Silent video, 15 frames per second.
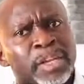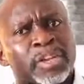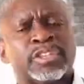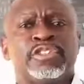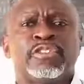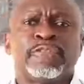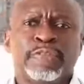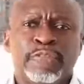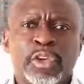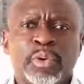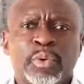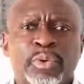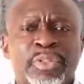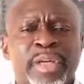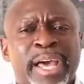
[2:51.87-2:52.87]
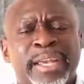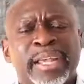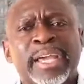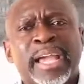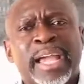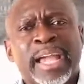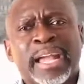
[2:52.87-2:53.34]
it because you feel
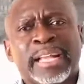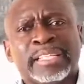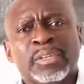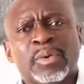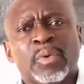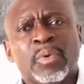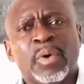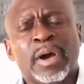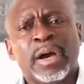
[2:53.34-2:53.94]
that it